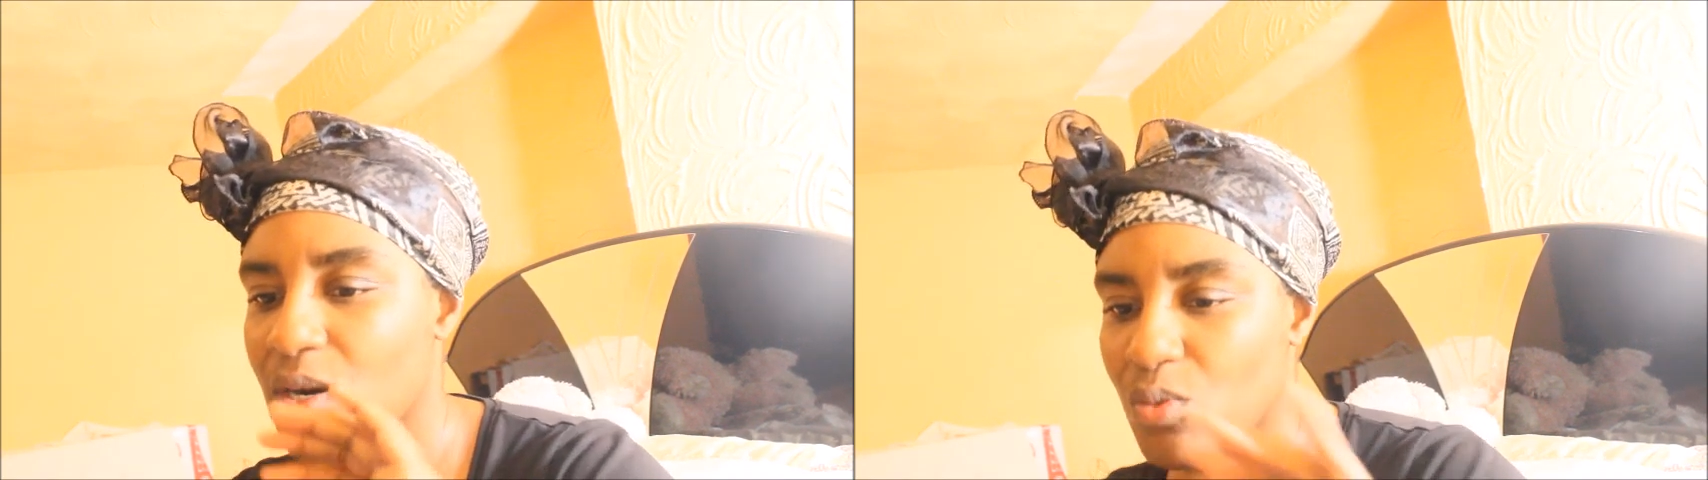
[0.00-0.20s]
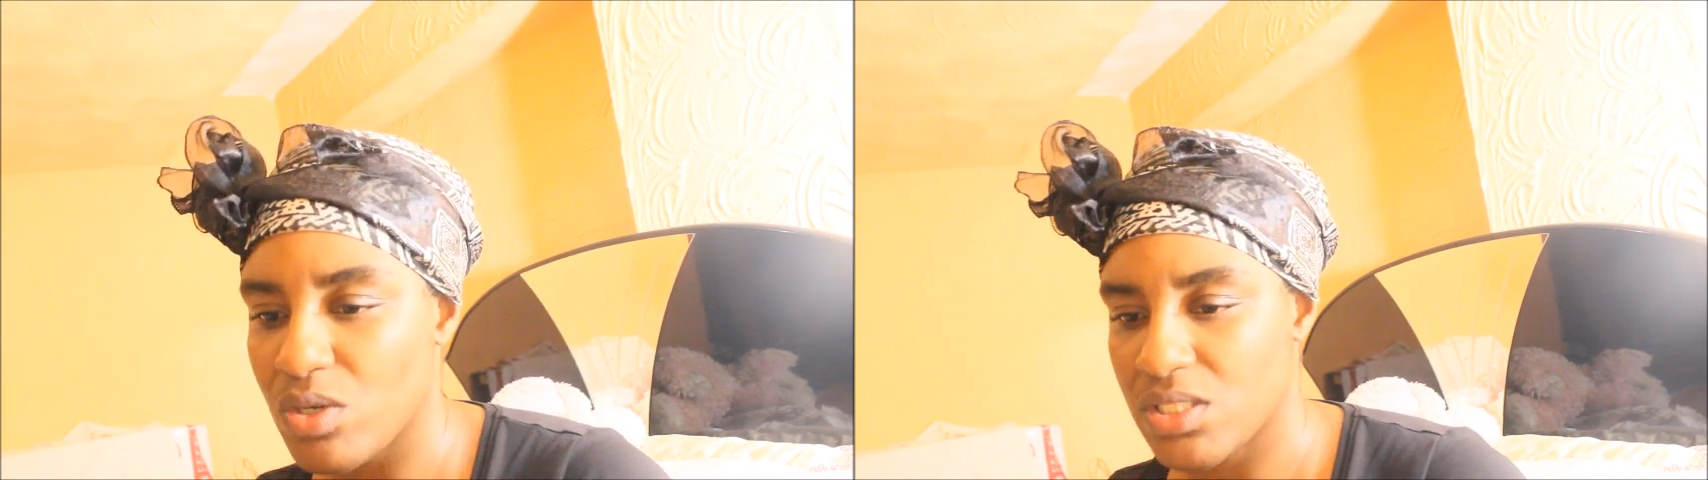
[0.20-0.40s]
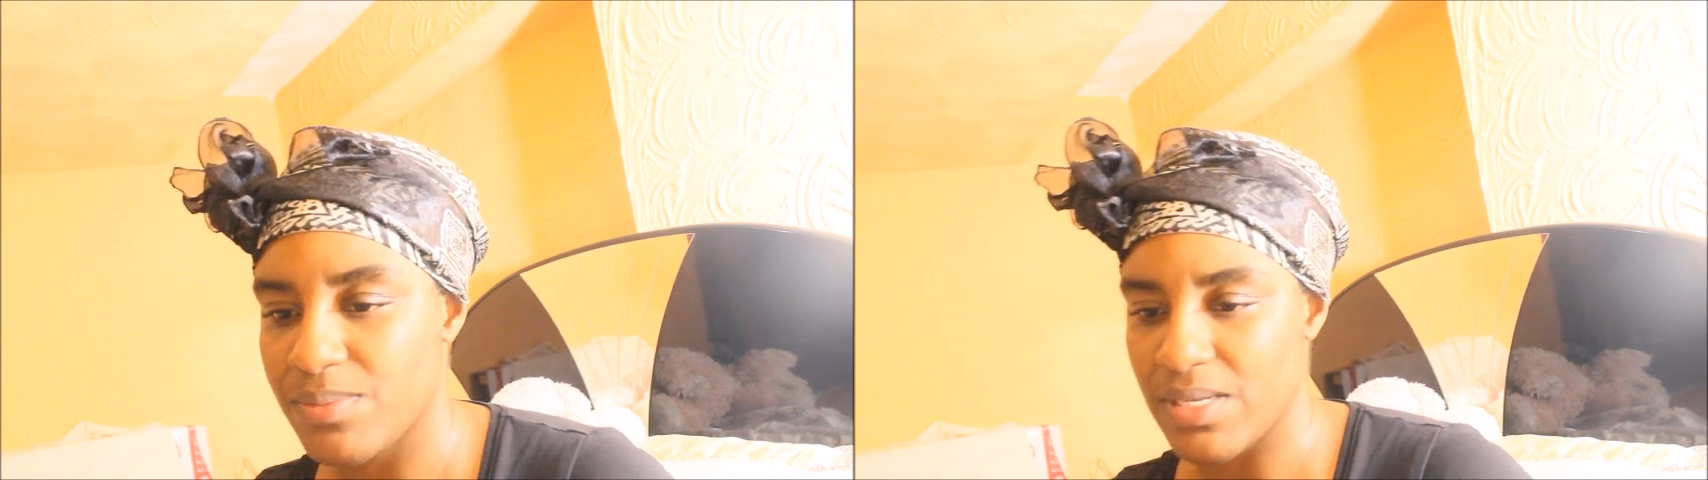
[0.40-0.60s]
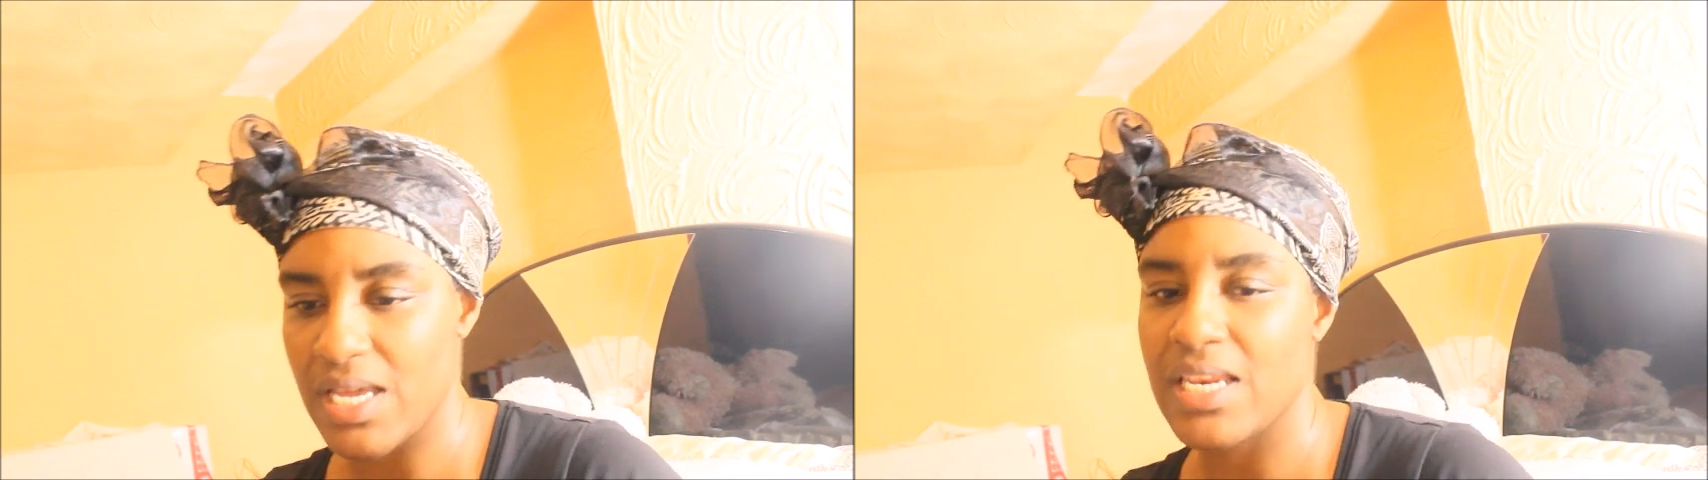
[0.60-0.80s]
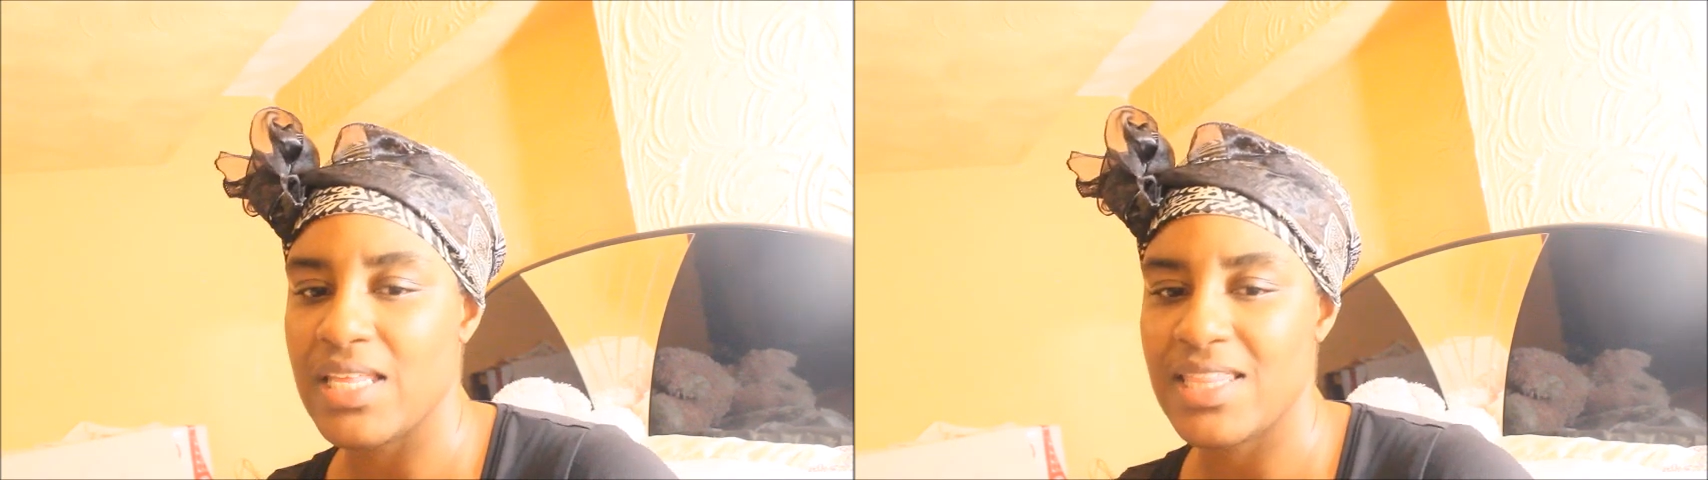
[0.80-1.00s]
I don't want to be
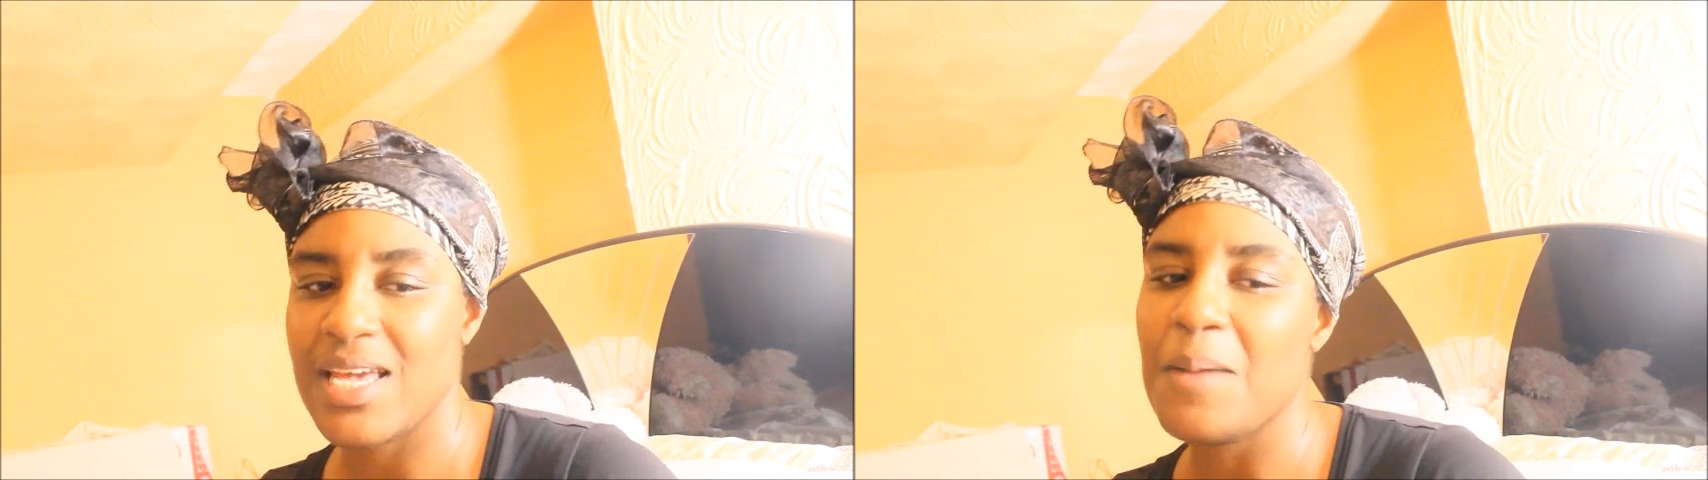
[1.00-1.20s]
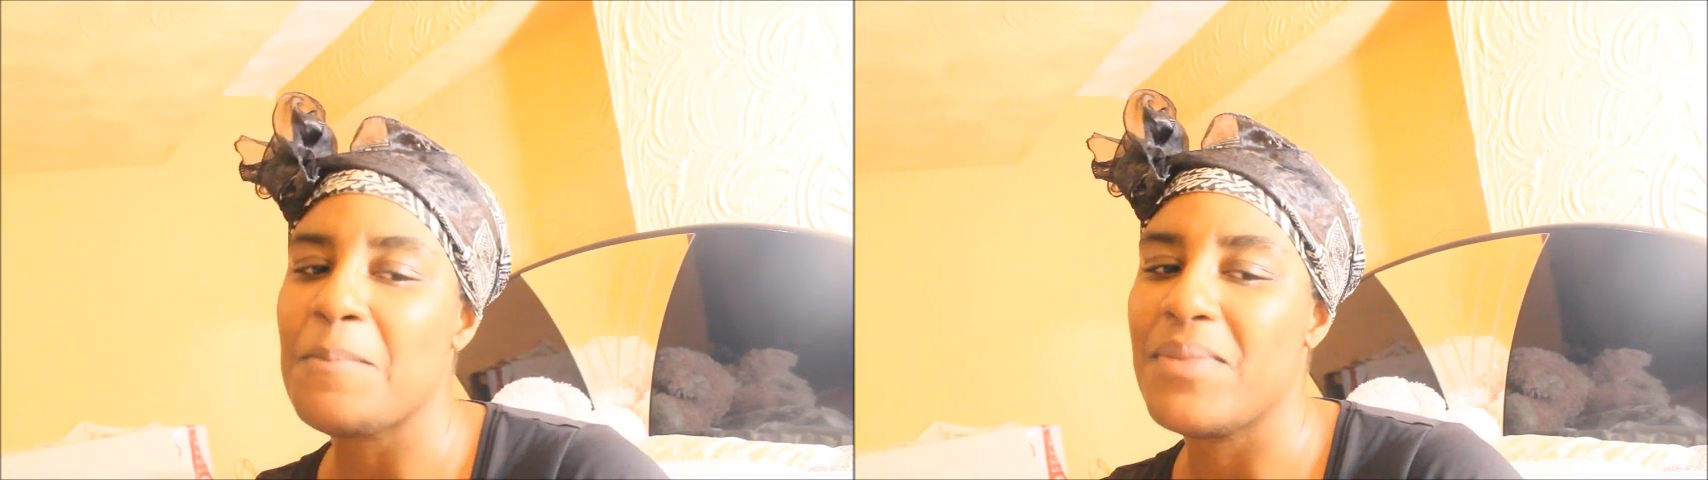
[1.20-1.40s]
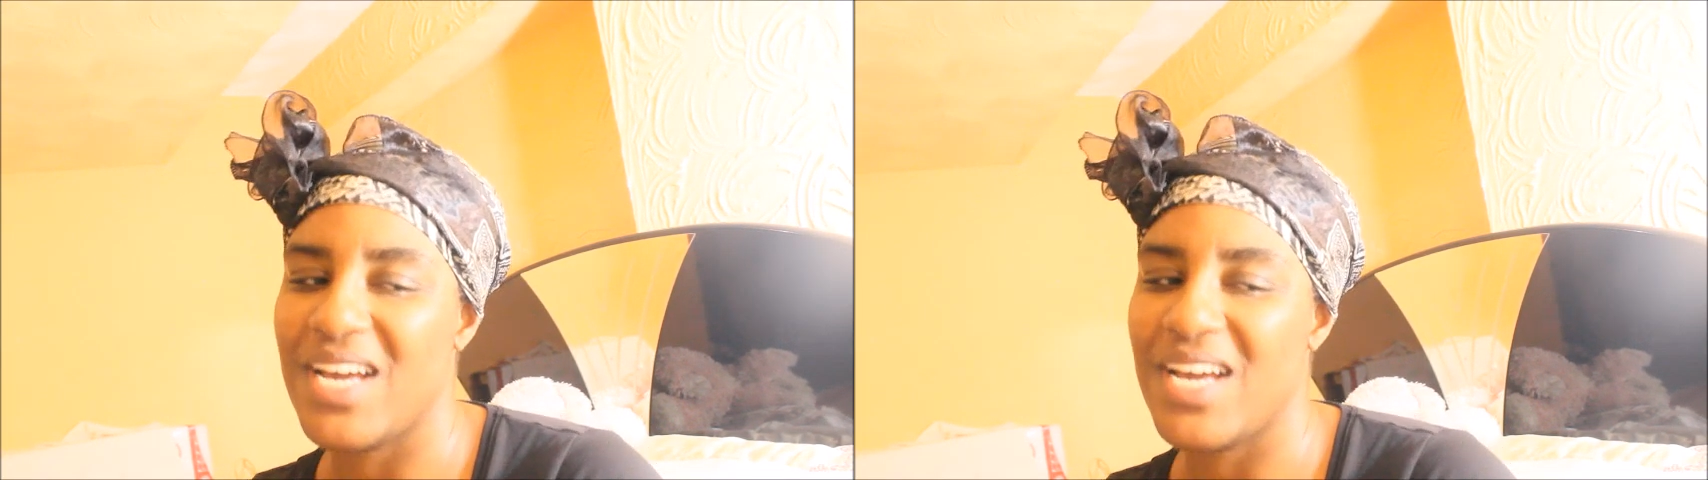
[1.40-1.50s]
anything,